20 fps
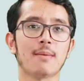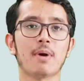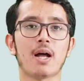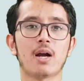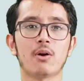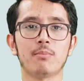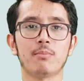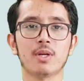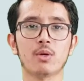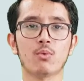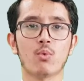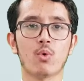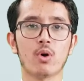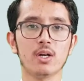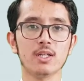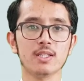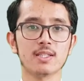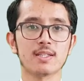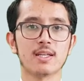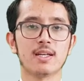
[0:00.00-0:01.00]
Arabic
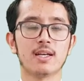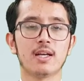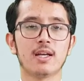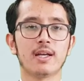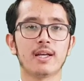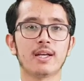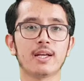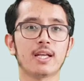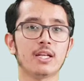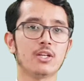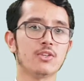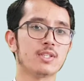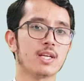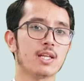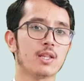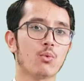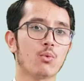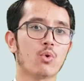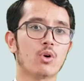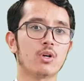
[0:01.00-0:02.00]
words. Can you say
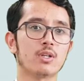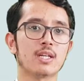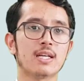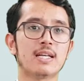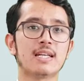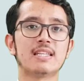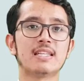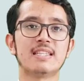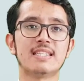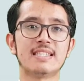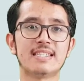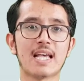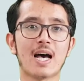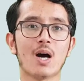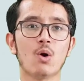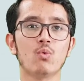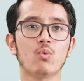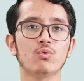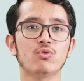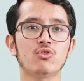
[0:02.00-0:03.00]
the word
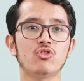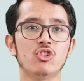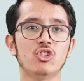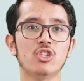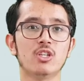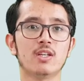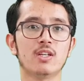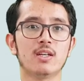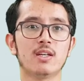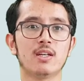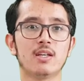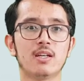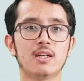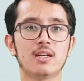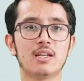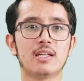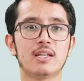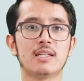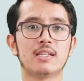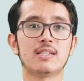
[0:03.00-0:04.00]
Zawj?
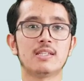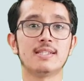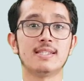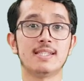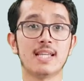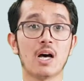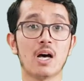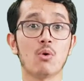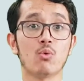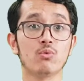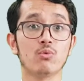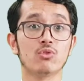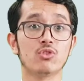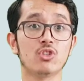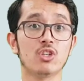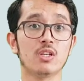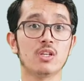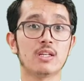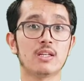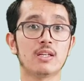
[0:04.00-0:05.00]

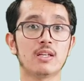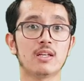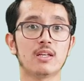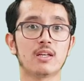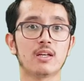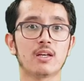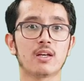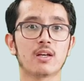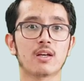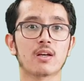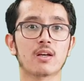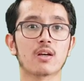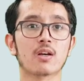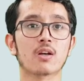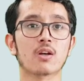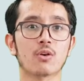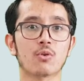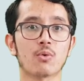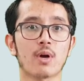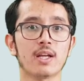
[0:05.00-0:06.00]
Zawj.
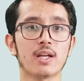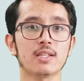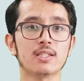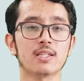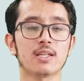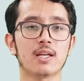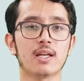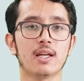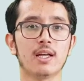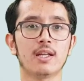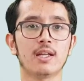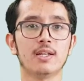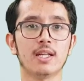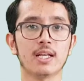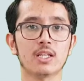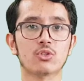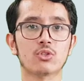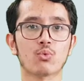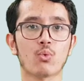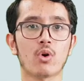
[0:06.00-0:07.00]
Great.
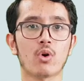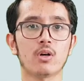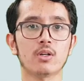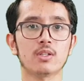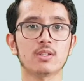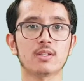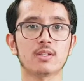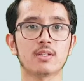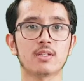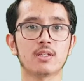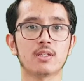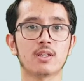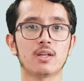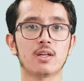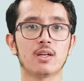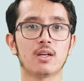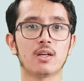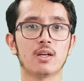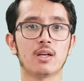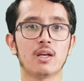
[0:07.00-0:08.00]
Next word.
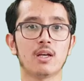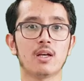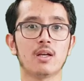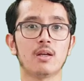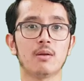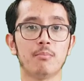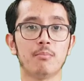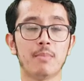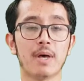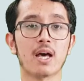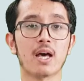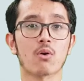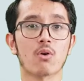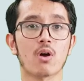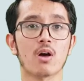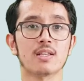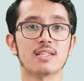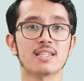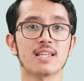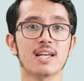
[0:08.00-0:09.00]

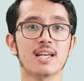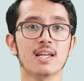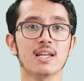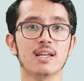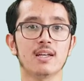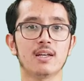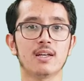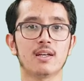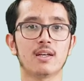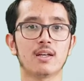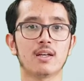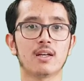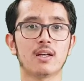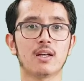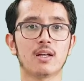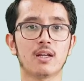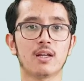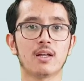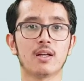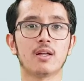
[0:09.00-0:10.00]
Baraza.
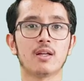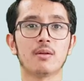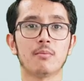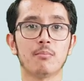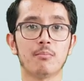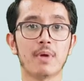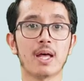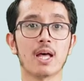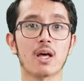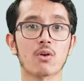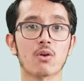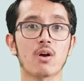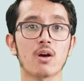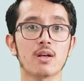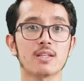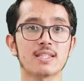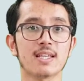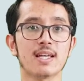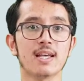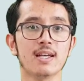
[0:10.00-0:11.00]

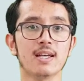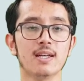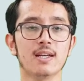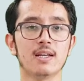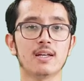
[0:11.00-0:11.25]
Baraza.